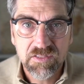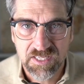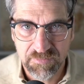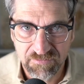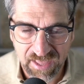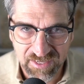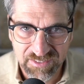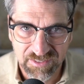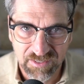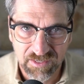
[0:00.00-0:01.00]
some of that
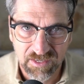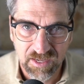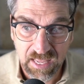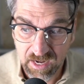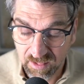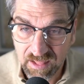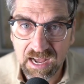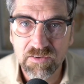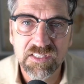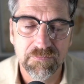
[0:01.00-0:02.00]
and
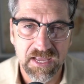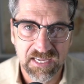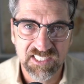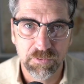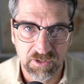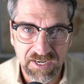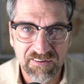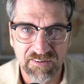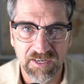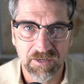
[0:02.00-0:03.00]
allow some
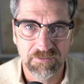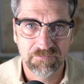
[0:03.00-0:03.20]
exploration here.